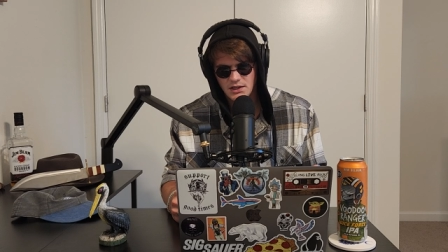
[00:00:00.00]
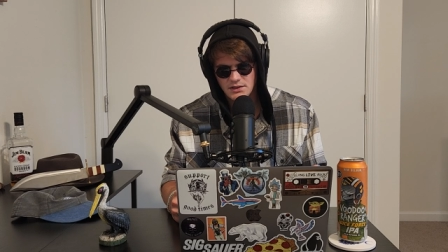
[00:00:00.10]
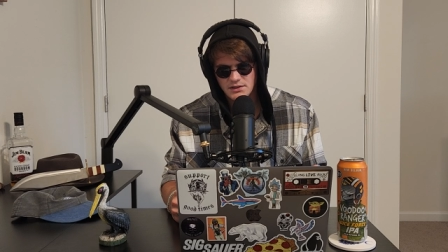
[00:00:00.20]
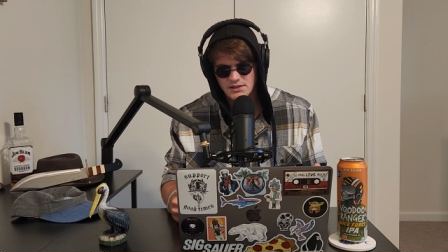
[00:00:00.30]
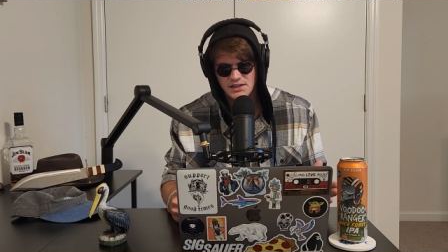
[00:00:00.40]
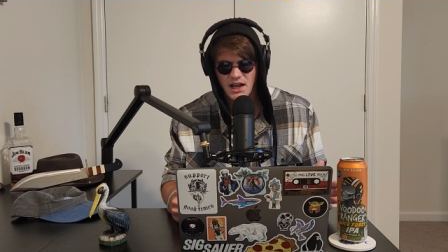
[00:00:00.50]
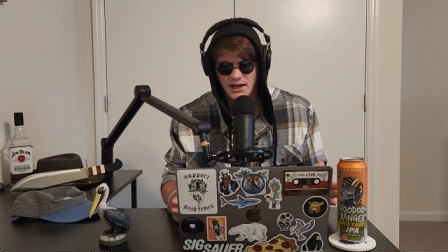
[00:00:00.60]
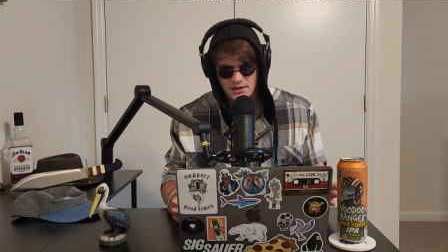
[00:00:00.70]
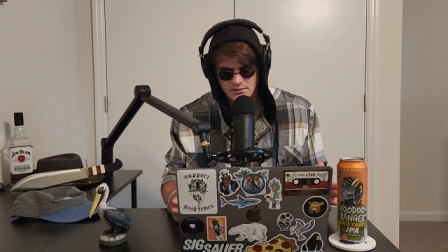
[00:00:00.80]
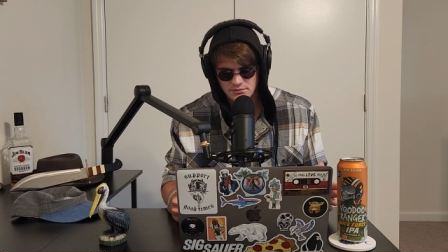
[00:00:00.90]

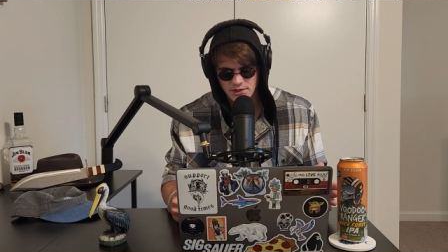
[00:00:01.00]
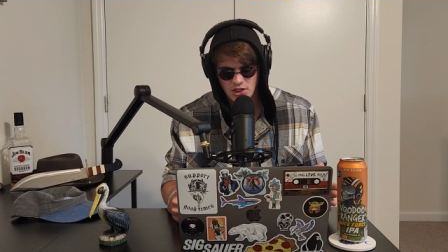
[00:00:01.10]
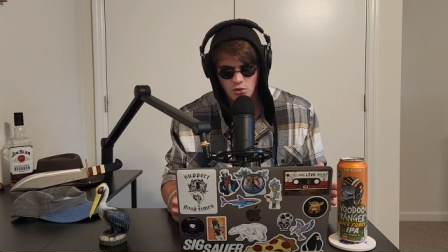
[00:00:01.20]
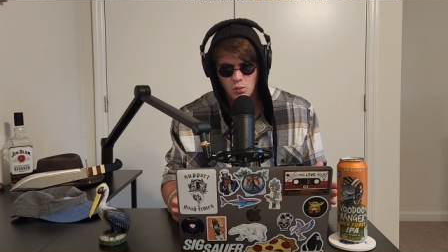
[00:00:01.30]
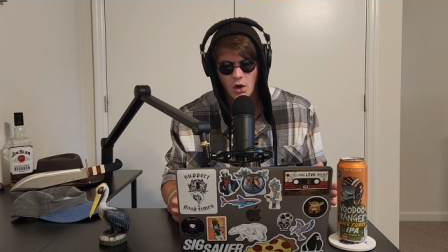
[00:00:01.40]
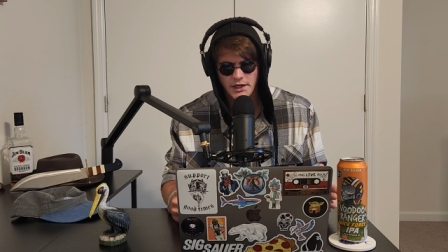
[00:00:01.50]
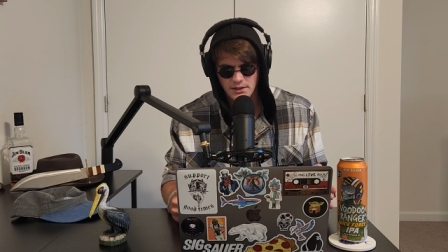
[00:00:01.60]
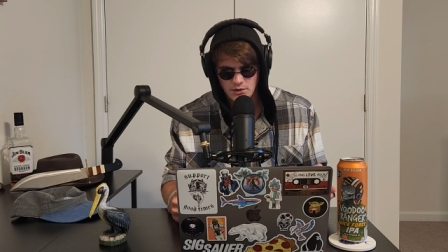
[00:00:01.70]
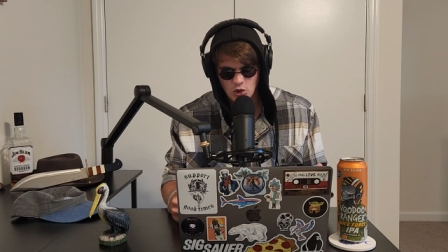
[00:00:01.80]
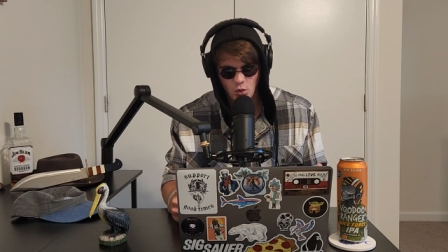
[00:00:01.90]
desire like you
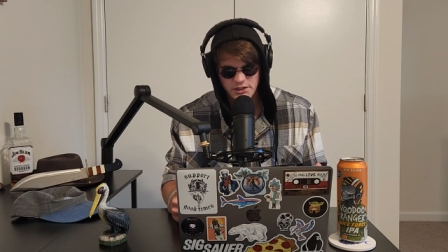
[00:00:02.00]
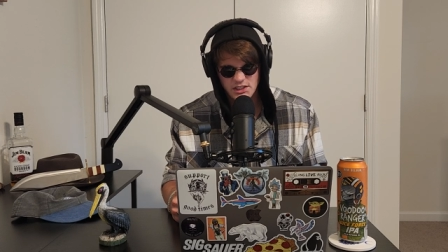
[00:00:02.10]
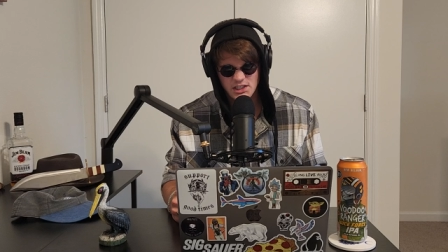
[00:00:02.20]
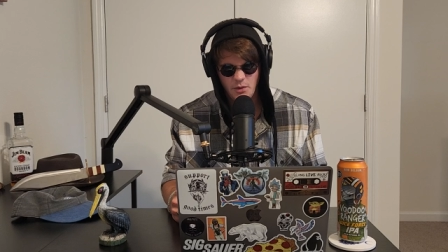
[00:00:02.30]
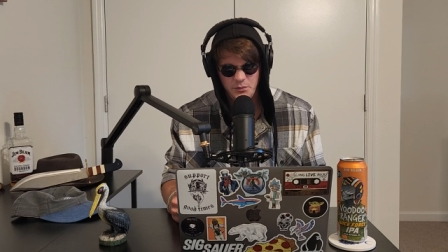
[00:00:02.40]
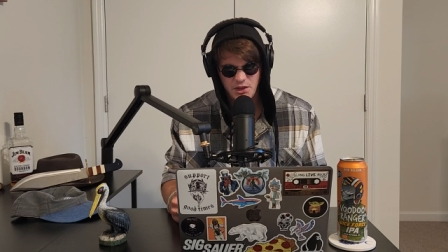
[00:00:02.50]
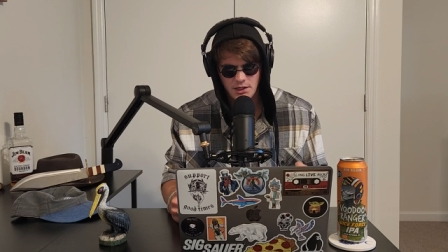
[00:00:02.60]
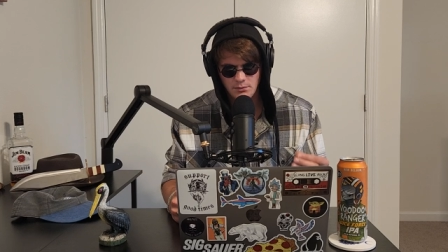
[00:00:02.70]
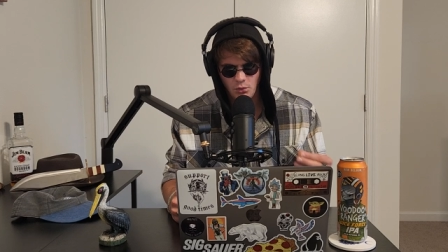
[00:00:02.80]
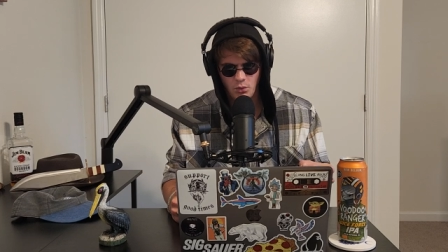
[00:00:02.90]
want it you want
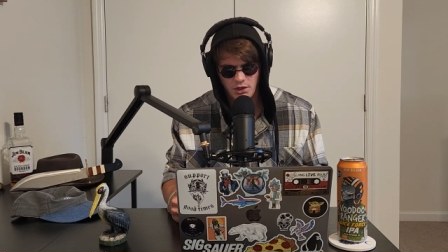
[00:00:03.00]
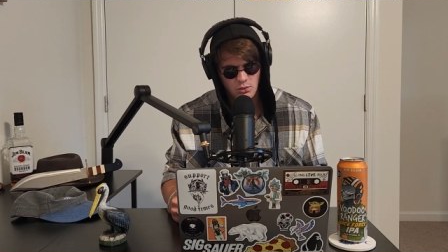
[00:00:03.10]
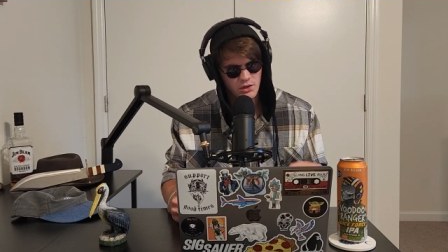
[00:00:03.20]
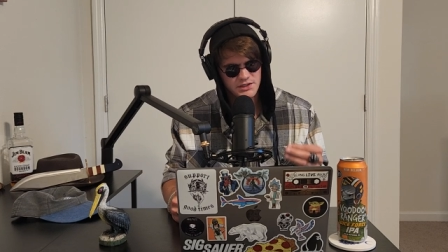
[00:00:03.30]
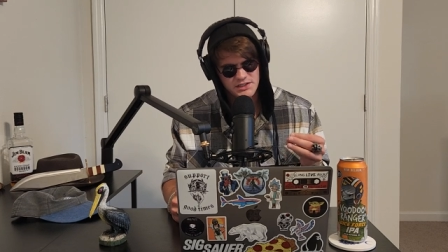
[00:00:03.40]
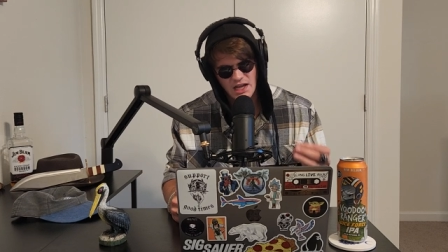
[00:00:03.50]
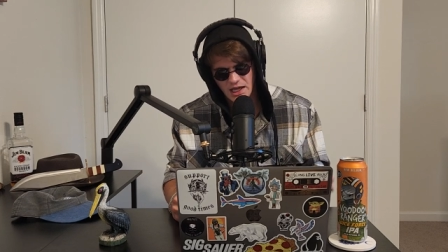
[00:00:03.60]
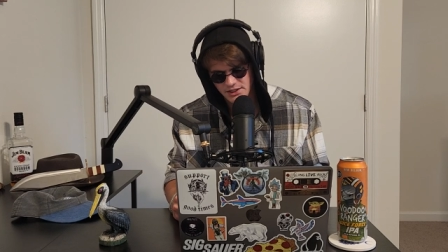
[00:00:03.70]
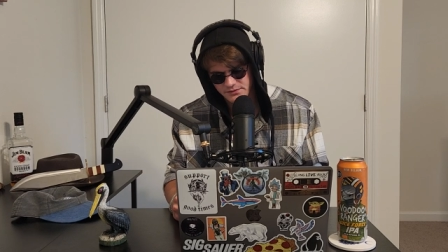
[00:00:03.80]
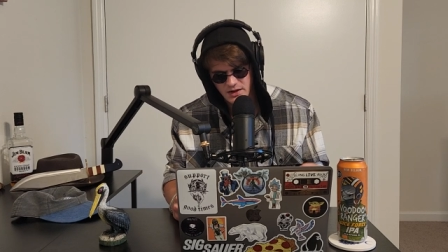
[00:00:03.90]
something more you aren't
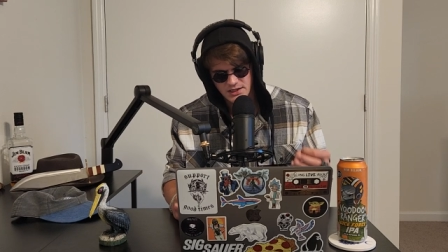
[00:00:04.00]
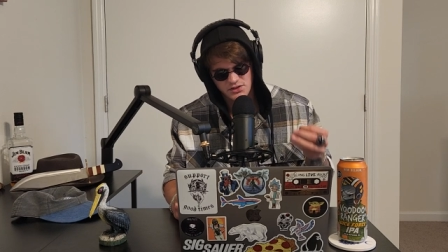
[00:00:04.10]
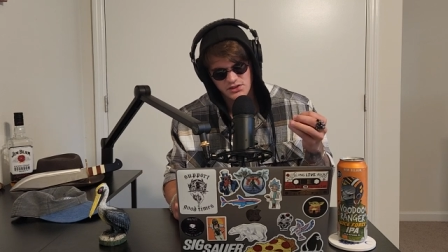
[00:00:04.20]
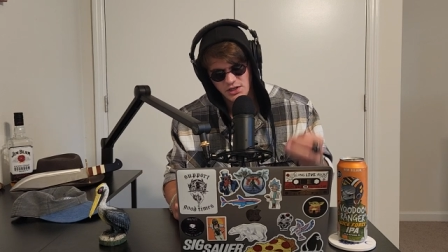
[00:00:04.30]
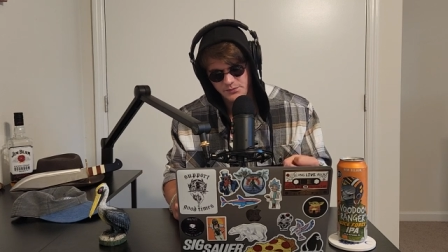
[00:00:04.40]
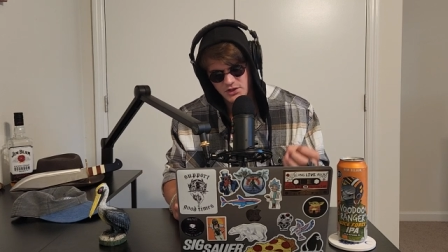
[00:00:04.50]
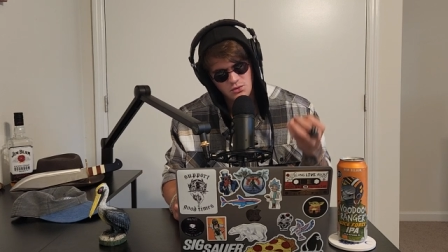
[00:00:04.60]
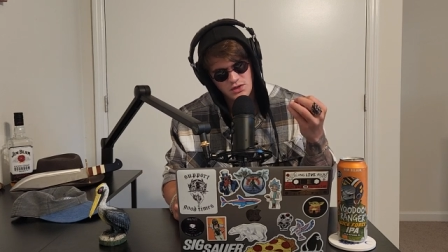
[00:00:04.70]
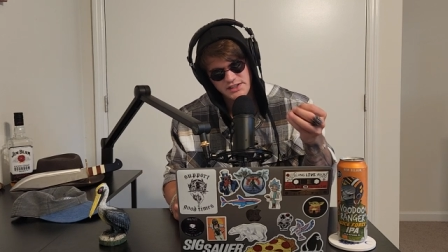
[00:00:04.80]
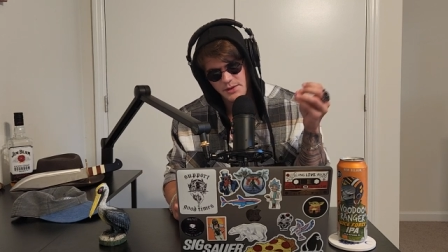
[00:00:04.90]
satisfied there's some
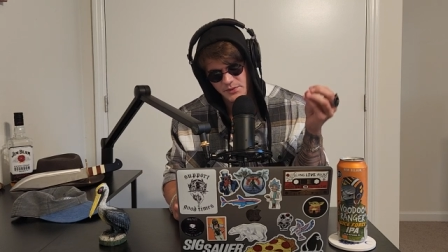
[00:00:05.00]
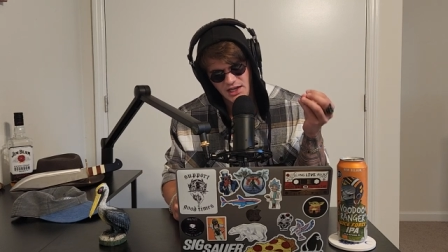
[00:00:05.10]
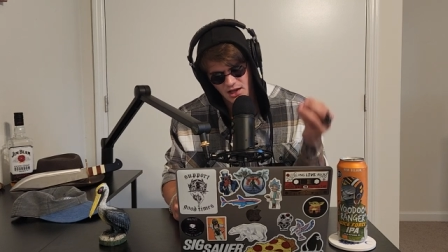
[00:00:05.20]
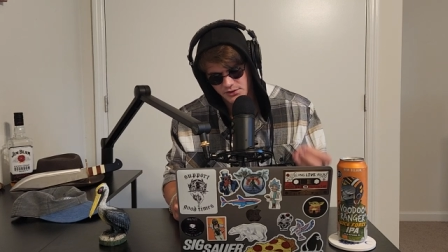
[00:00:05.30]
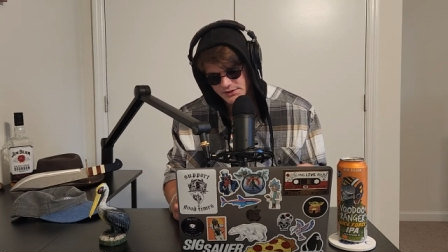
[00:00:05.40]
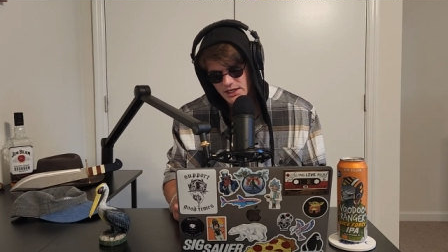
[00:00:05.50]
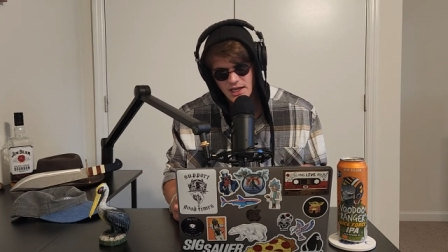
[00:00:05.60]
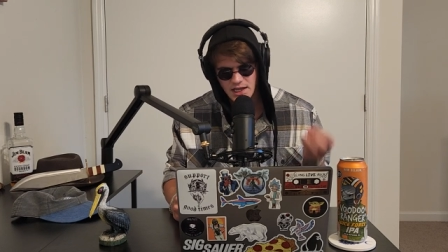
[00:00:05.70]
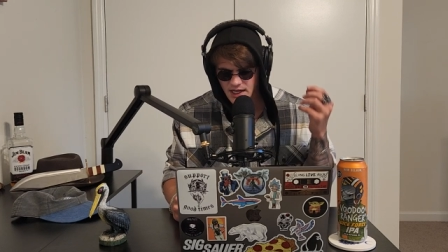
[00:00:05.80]
you need something else